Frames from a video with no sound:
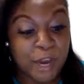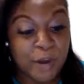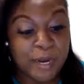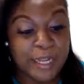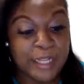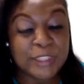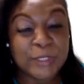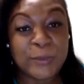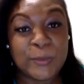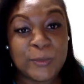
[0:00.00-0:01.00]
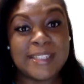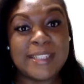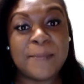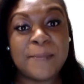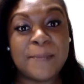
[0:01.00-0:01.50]
All right. So
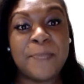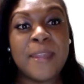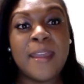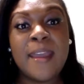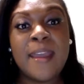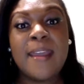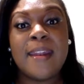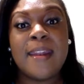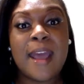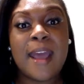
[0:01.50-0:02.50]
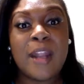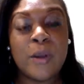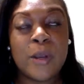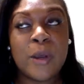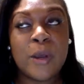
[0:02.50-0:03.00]
listen, not long
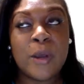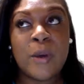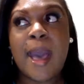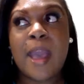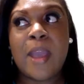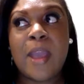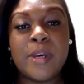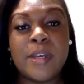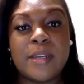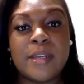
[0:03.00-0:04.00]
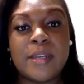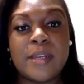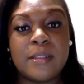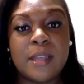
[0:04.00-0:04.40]
ago, I was